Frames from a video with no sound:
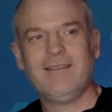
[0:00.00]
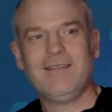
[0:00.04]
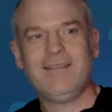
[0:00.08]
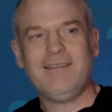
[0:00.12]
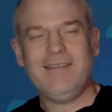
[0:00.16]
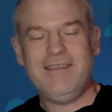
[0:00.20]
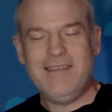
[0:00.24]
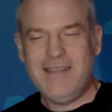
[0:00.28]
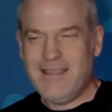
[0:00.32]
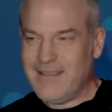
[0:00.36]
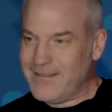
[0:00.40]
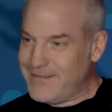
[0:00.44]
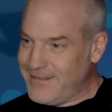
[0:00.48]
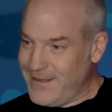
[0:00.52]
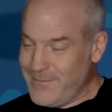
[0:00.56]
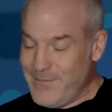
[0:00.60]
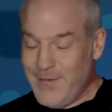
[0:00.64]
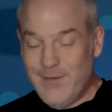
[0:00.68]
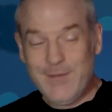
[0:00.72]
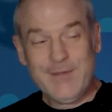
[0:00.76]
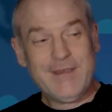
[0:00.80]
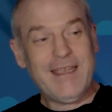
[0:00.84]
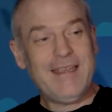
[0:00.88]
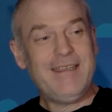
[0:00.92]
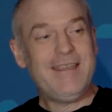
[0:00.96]
No, some
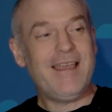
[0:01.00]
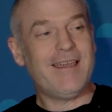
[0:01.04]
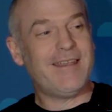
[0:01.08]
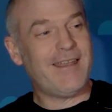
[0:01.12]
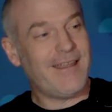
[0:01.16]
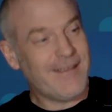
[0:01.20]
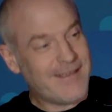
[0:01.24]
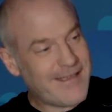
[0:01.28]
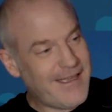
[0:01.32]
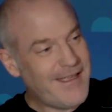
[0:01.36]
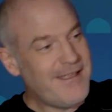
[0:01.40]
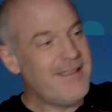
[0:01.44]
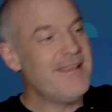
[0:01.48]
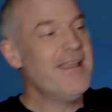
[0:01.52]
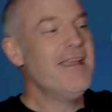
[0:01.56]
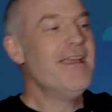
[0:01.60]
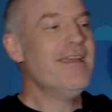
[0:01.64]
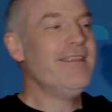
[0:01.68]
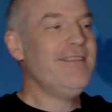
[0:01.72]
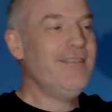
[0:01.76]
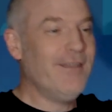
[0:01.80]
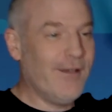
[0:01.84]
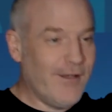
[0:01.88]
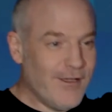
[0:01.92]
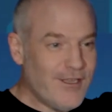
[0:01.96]
people say none, okay.
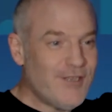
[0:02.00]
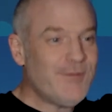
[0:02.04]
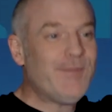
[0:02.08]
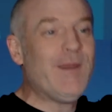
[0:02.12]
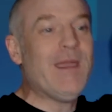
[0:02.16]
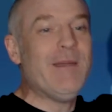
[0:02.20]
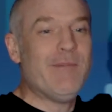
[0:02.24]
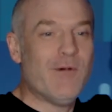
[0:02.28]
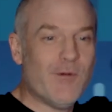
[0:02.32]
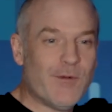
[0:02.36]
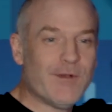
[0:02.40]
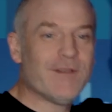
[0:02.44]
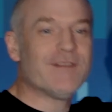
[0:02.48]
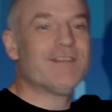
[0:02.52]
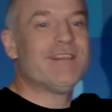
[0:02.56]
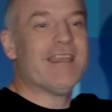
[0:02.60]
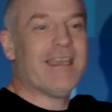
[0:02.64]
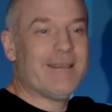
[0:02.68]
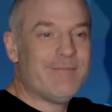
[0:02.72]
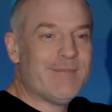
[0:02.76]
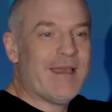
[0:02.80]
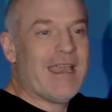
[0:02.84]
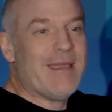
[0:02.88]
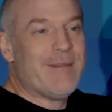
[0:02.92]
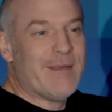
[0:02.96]
Nice people would have
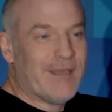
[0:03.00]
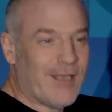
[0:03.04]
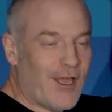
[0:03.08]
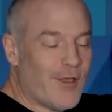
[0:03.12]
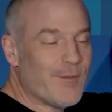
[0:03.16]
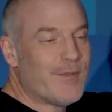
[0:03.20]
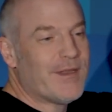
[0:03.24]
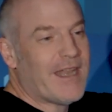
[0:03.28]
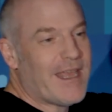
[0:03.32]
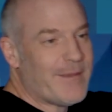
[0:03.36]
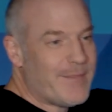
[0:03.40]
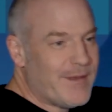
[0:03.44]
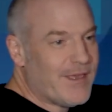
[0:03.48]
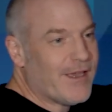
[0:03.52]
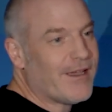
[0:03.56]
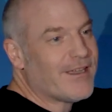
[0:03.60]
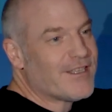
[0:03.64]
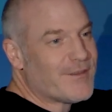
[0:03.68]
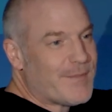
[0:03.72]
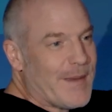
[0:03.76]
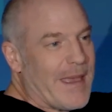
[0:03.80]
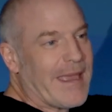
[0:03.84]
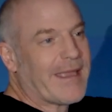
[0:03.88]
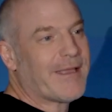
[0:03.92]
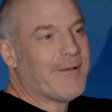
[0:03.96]
said maybe an Open API
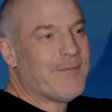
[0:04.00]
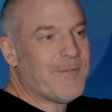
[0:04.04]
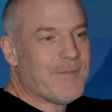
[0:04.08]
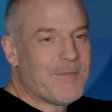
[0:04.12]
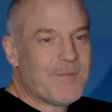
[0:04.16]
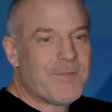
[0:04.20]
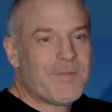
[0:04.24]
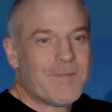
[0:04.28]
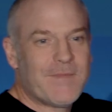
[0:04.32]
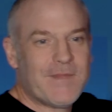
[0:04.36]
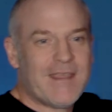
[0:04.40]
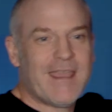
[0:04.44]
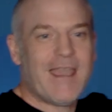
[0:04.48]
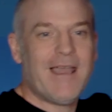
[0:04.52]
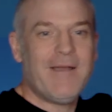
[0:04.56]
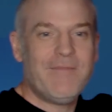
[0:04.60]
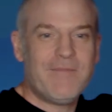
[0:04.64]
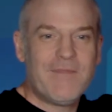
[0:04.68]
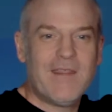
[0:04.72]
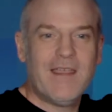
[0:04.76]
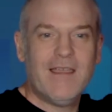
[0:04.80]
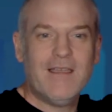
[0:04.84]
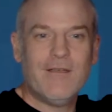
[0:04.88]
spec. Yeah?